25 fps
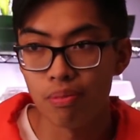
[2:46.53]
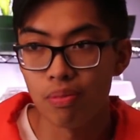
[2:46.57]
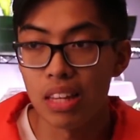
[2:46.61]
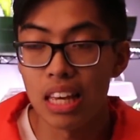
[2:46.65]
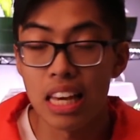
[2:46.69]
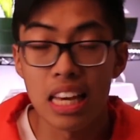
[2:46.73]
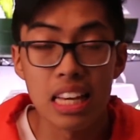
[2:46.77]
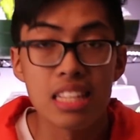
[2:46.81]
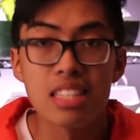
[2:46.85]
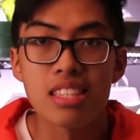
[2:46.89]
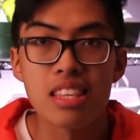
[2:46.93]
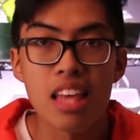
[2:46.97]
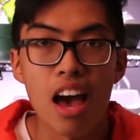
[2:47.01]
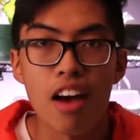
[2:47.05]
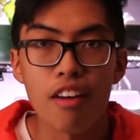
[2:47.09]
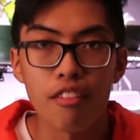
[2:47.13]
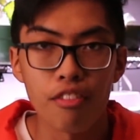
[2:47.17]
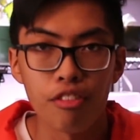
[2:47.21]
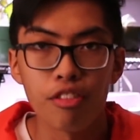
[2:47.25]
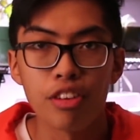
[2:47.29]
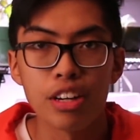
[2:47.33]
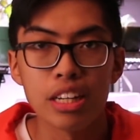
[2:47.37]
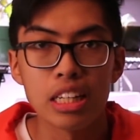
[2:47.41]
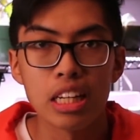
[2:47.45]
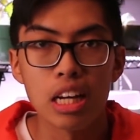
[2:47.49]
Is that
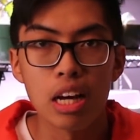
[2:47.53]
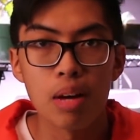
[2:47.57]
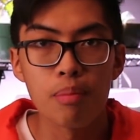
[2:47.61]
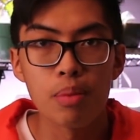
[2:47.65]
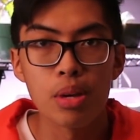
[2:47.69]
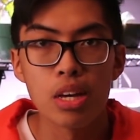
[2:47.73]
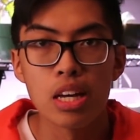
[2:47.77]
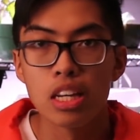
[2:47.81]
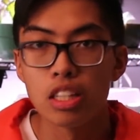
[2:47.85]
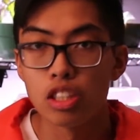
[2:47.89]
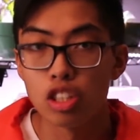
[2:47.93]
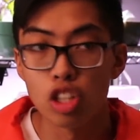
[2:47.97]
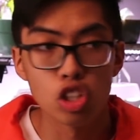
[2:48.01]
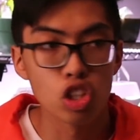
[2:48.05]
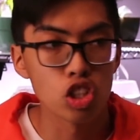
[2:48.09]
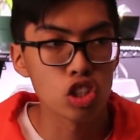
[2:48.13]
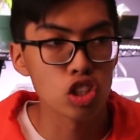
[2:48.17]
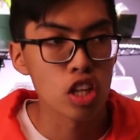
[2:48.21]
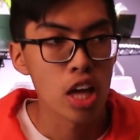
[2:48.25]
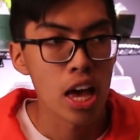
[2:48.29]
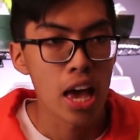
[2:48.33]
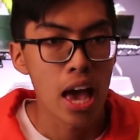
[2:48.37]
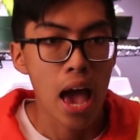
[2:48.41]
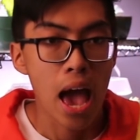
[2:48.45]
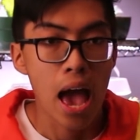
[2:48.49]
freedom to just
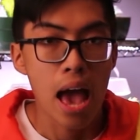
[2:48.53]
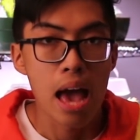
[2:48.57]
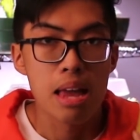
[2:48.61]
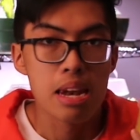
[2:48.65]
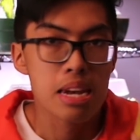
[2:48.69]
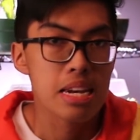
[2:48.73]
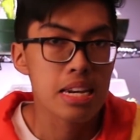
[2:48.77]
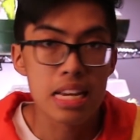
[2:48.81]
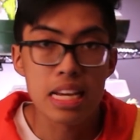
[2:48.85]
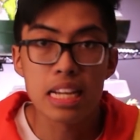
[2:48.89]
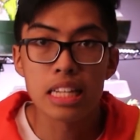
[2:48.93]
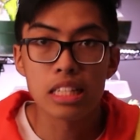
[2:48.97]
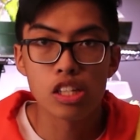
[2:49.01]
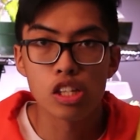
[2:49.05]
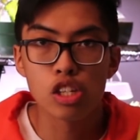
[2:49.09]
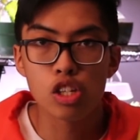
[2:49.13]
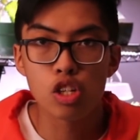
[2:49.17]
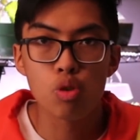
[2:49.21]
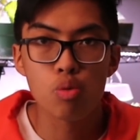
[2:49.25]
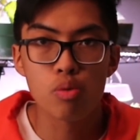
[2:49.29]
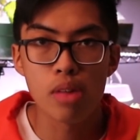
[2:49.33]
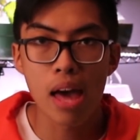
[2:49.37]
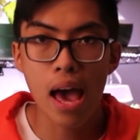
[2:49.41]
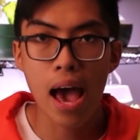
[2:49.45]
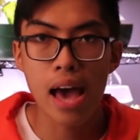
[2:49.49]
need to
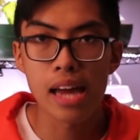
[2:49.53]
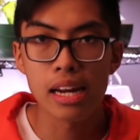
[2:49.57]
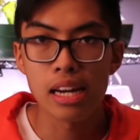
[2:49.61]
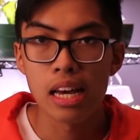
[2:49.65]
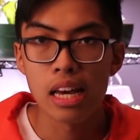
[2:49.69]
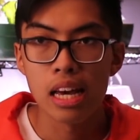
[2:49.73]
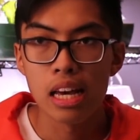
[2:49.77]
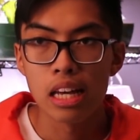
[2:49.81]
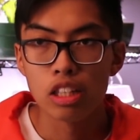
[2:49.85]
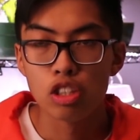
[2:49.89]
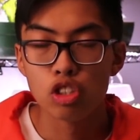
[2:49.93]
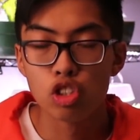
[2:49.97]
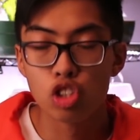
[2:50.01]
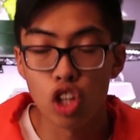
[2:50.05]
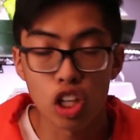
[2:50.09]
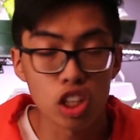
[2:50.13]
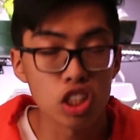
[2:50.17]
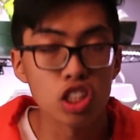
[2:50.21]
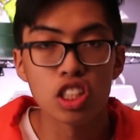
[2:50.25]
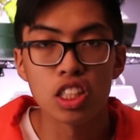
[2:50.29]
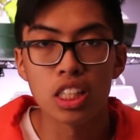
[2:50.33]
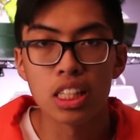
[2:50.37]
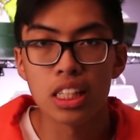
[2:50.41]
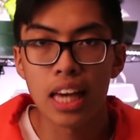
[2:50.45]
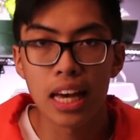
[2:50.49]
do that
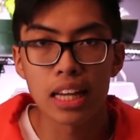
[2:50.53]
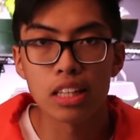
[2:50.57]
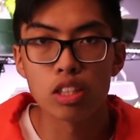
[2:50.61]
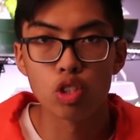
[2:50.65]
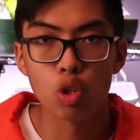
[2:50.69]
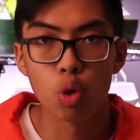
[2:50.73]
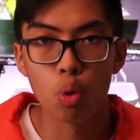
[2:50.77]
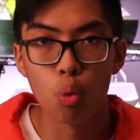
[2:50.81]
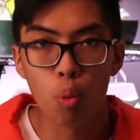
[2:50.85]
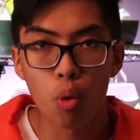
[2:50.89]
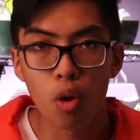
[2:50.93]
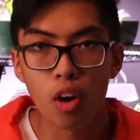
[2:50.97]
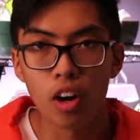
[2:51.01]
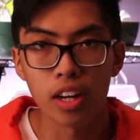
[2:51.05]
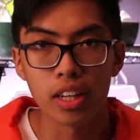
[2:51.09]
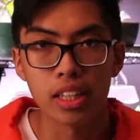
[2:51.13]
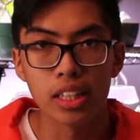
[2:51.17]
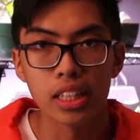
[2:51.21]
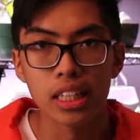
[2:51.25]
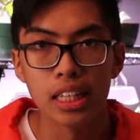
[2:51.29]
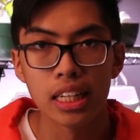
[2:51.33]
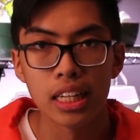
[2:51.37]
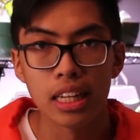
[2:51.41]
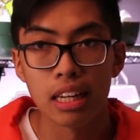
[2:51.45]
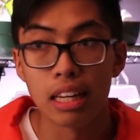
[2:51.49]
just to get to
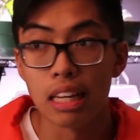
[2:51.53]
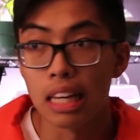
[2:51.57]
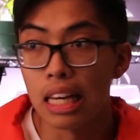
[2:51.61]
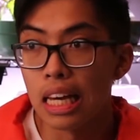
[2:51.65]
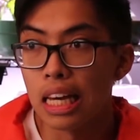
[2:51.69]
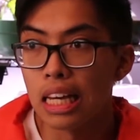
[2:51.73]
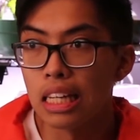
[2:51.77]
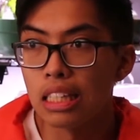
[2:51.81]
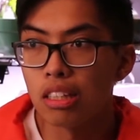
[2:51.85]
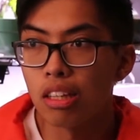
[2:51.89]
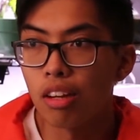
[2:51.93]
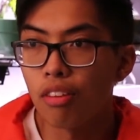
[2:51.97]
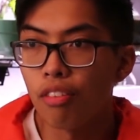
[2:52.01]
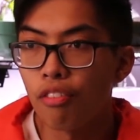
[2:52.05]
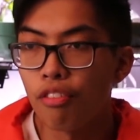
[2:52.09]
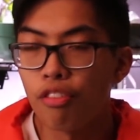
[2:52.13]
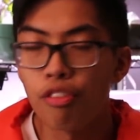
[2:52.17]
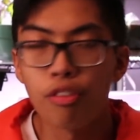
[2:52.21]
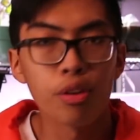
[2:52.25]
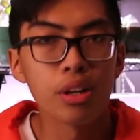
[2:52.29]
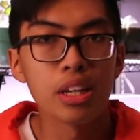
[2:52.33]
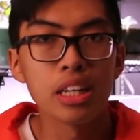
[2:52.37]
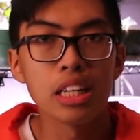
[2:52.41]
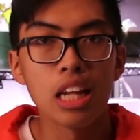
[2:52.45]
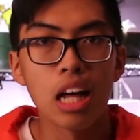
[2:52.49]
work? Is it
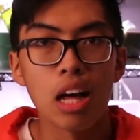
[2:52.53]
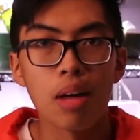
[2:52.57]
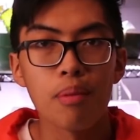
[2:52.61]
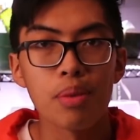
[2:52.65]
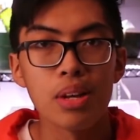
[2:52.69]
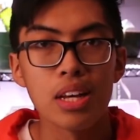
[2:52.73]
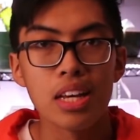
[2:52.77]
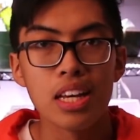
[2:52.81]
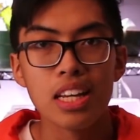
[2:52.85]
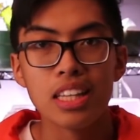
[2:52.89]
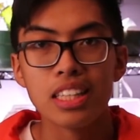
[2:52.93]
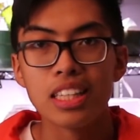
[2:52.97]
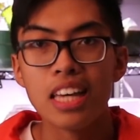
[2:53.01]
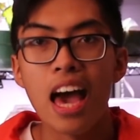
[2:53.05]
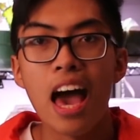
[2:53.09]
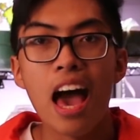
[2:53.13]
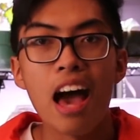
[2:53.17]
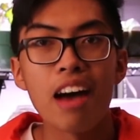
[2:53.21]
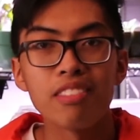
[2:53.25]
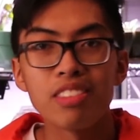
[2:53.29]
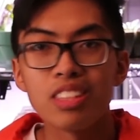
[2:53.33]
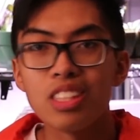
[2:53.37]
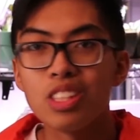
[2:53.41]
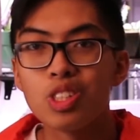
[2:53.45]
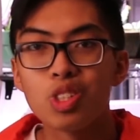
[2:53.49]
freedom to
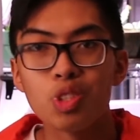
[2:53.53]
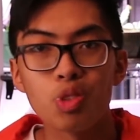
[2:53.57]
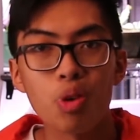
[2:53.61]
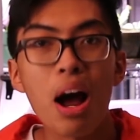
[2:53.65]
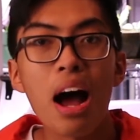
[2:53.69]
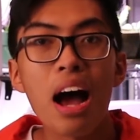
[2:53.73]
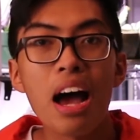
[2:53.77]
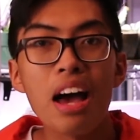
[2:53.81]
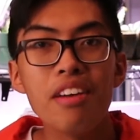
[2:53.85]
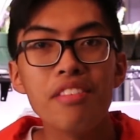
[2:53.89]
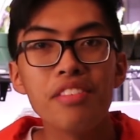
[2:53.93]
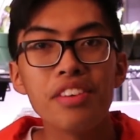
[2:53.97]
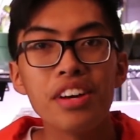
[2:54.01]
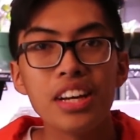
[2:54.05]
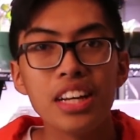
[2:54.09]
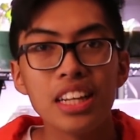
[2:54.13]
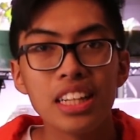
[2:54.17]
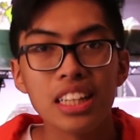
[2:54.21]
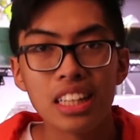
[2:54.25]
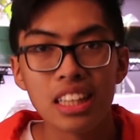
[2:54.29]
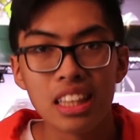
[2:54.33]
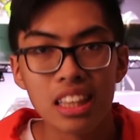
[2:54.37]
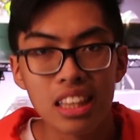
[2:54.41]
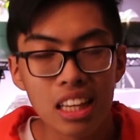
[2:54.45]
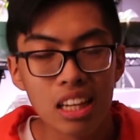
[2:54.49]
have to drive
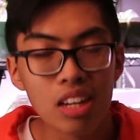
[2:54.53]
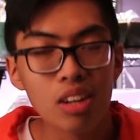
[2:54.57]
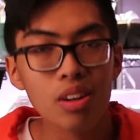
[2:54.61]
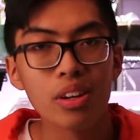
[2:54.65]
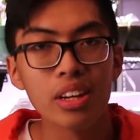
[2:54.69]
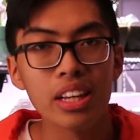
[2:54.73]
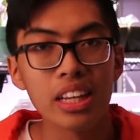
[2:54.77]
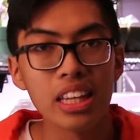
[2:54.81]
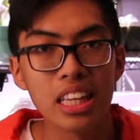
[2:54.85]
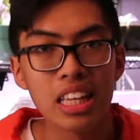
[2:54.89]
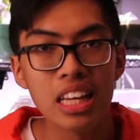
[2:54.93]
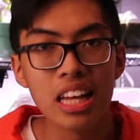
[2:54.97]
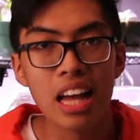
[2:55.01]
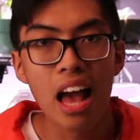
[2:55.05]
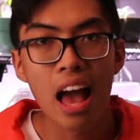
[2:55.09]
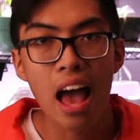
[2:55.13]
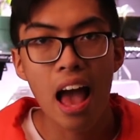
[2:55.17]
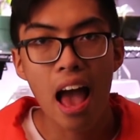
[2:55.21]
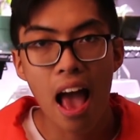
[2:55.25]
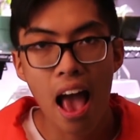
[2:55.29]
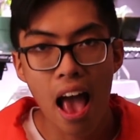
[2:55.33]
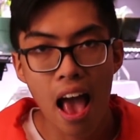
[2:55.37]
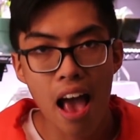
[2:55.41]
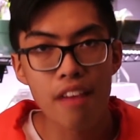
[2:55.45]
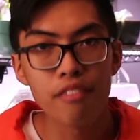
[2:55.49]
literally
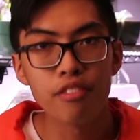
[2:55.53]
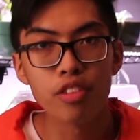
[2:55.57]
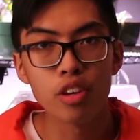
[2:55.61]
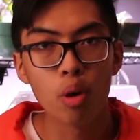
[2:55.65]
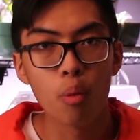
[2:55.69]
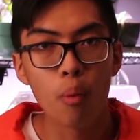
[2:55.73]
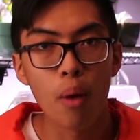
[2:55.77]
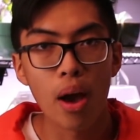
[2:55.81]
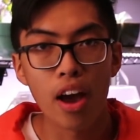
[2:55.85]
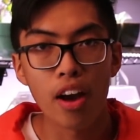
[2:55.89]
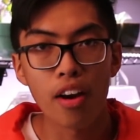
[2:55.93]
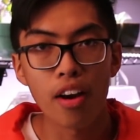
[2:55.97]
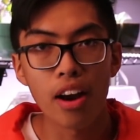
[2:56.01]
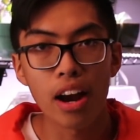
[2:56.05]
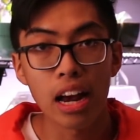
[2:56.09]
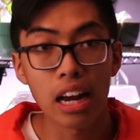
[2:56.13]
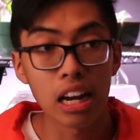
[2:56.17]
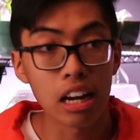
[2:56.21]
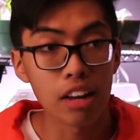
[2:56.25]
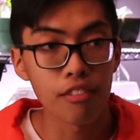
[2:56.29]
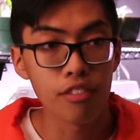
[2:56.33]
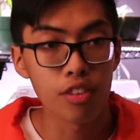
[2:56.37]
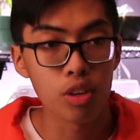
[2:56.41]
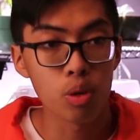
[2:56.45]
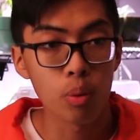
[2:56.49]
everywhere, and
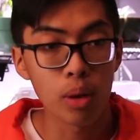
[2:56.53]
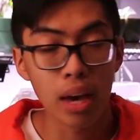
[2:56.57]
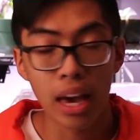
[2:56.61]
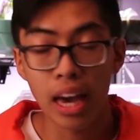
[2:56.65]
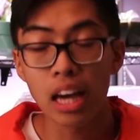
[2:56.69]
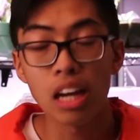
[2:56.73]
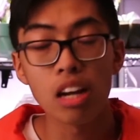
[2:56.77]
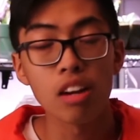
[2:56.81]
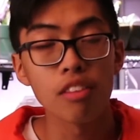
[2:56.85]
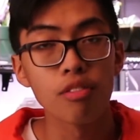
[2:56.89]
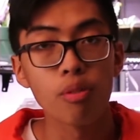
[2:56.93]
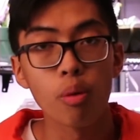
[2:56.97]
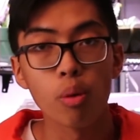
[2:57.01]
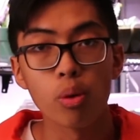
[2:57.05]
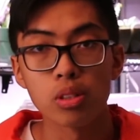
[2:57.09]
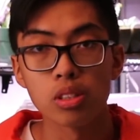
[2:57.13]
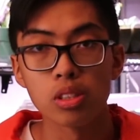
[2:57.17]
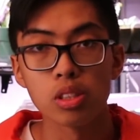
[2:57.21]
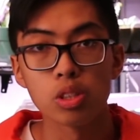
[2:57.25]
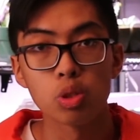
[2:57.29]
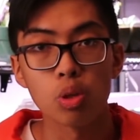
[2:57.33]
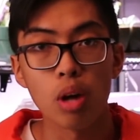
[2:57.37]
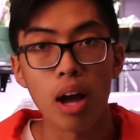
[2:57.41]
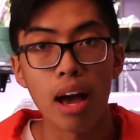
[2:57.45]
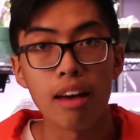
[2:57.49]
if you can't afford to
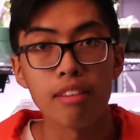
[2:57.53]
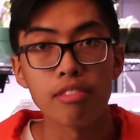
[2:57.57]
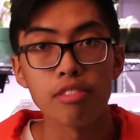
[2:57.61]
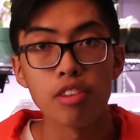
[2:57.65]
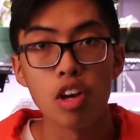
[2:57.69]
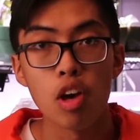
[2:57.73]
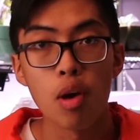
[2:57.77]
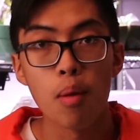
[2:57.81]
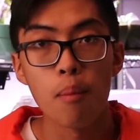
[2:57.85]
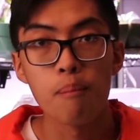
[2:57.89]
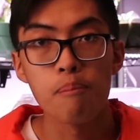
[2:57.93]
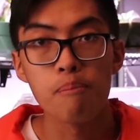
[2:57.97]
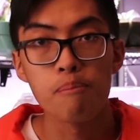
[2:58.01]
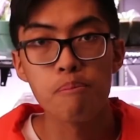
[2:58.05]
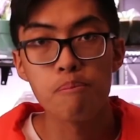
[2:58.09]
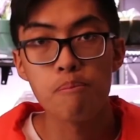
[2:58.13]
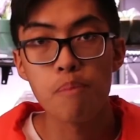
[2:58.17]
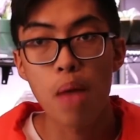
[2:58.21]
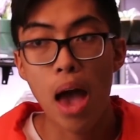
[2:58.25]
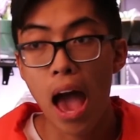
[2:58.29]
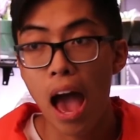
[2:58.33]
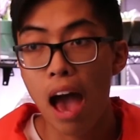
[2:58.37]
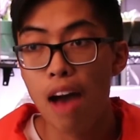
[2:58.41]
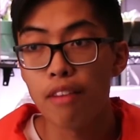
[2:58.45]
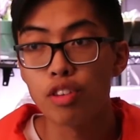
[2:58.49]
drive,
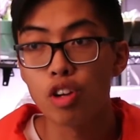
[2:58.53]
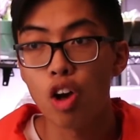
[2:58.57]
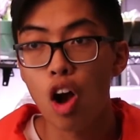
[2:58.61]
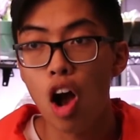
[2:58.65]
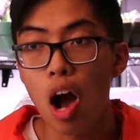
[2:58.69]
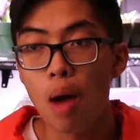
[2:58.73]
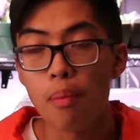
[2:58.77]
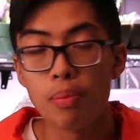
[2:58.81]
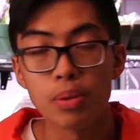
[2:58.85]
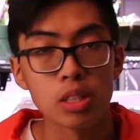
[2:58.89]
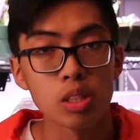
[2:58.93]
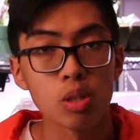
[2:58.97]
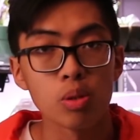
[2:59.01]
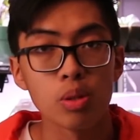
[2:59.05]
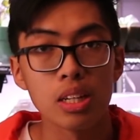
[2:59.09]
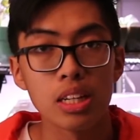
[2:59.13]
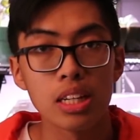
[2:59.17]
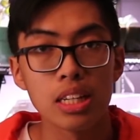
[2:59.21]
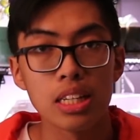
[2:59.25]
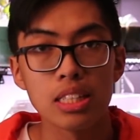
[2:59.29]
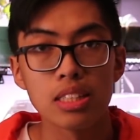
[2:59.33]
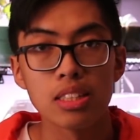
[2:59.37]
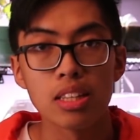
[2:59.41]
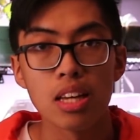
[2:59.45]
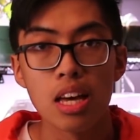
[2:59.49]
have your
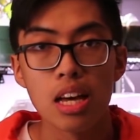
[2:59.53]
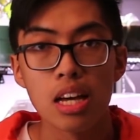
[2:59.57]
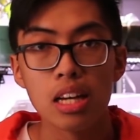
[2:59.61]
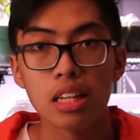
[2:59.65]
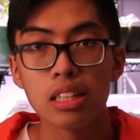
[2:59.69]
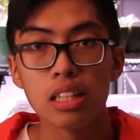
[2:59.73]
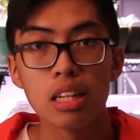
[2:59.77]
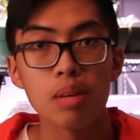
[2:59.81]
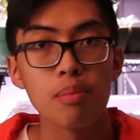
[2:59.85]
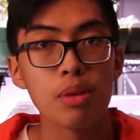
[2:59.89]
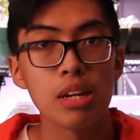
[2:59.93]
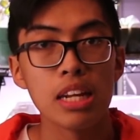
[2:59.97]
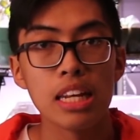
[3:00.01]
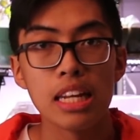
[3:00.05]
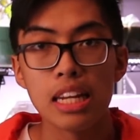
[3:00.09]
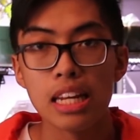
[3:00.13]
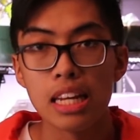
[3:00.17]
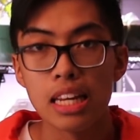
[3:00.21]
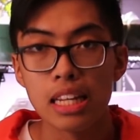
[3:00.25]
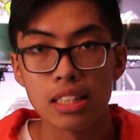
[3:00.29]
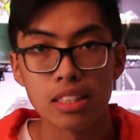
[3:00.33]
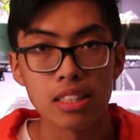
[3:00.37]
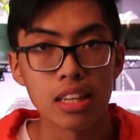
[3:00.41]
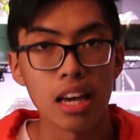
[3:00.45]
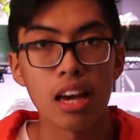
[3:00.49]
opportunities limited
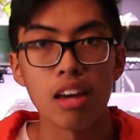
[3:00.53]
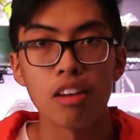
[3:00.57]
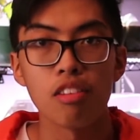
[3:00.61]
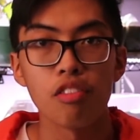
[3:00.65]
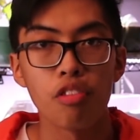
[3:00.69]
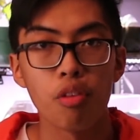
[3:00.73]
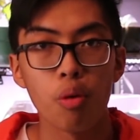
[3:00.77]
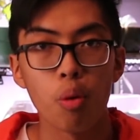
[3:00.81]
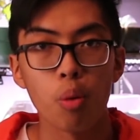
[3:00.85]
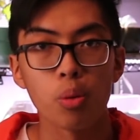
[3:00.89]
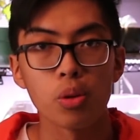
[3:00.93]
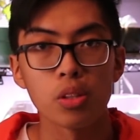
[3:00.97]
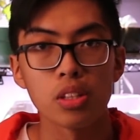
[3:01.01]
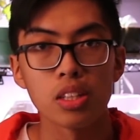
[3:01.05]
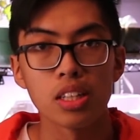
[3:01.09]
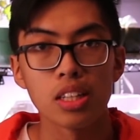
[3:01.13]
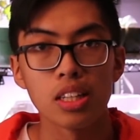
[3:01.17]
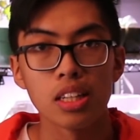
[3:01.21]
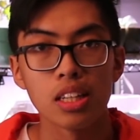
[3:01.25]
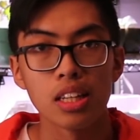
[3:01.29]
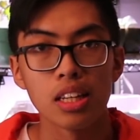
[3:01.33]
tenfold?